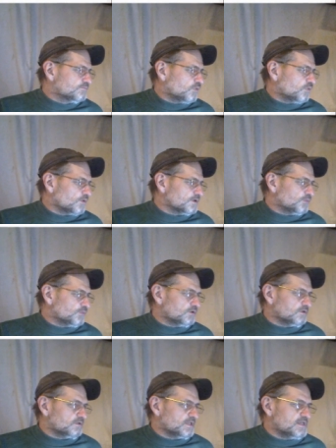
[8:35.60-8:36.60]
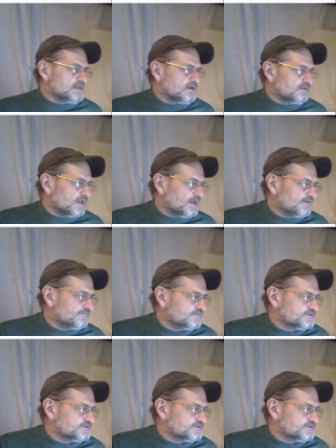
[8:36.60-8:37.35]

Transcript: portable ELF